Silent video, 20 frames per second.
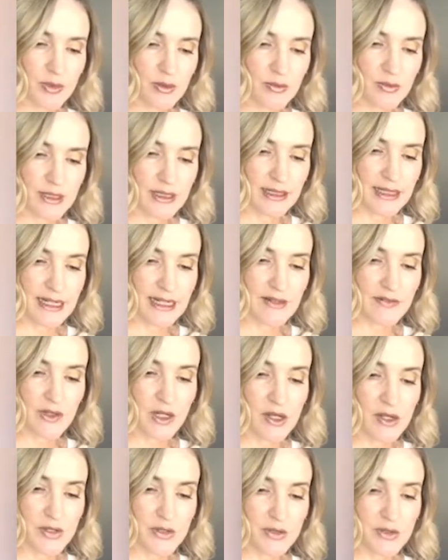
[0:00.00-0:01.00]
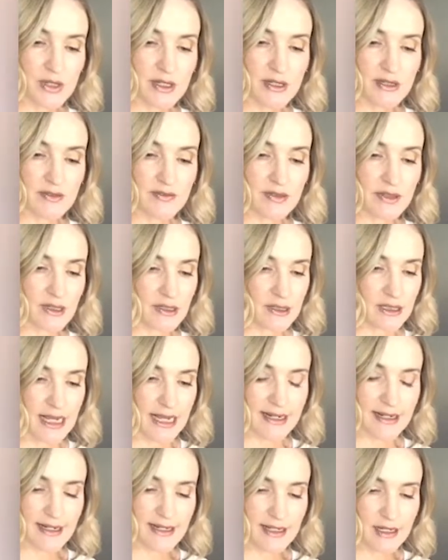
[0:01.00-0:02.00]
relieve ulcerative
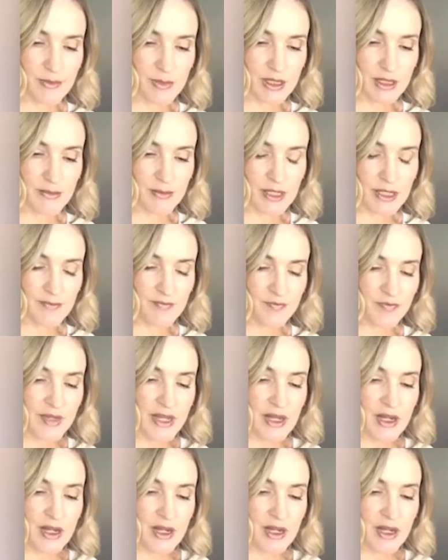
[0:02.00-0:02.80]
colitis symptoms.